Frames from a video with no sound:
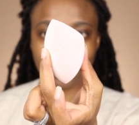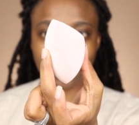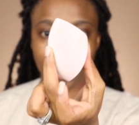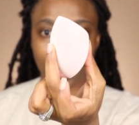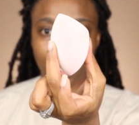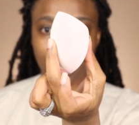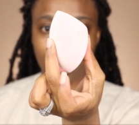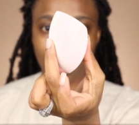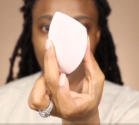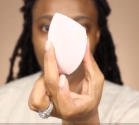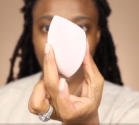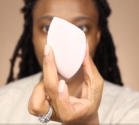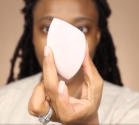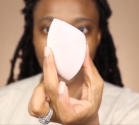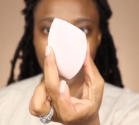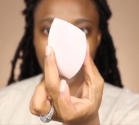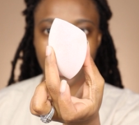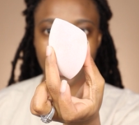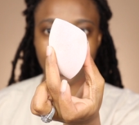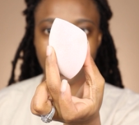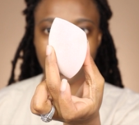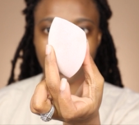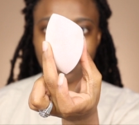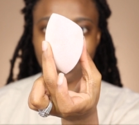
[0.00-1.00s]
It got
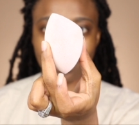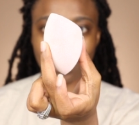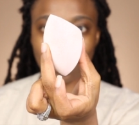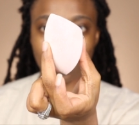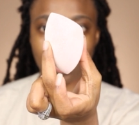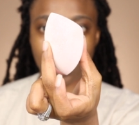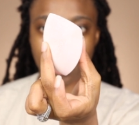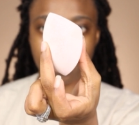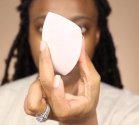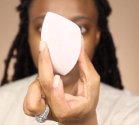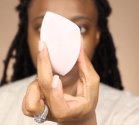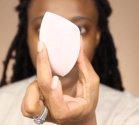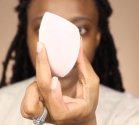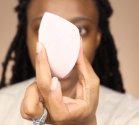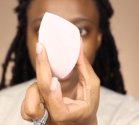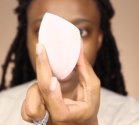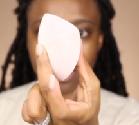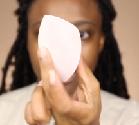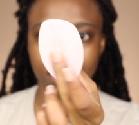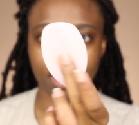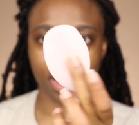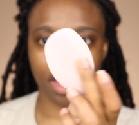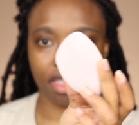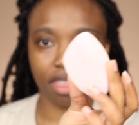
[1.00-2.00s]
like 2 times
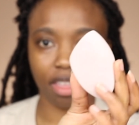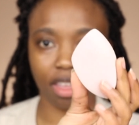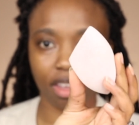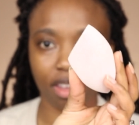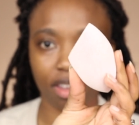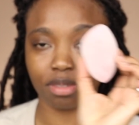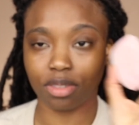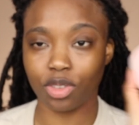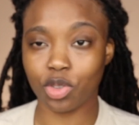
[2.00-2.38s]
bigger, I think.